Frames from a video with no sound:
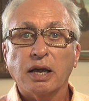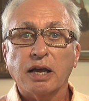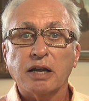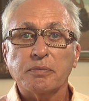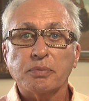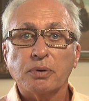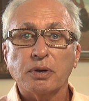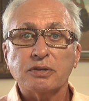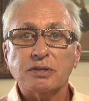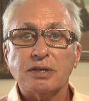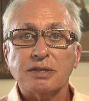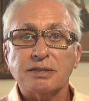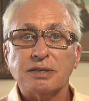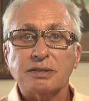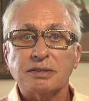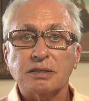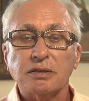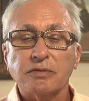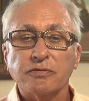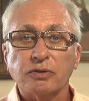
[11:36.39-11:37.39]
and
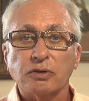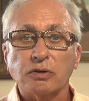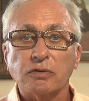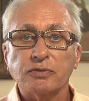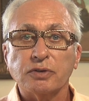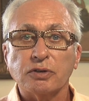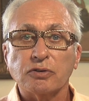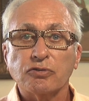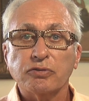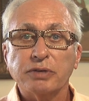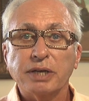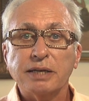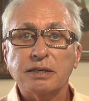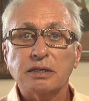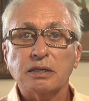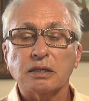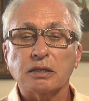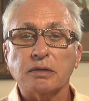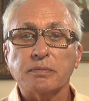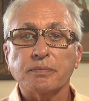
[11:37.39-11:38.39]
processes involved in
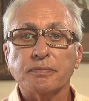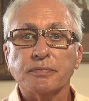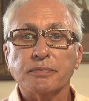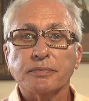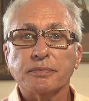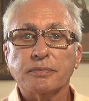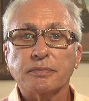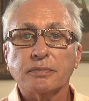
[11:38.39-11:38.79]
creating them.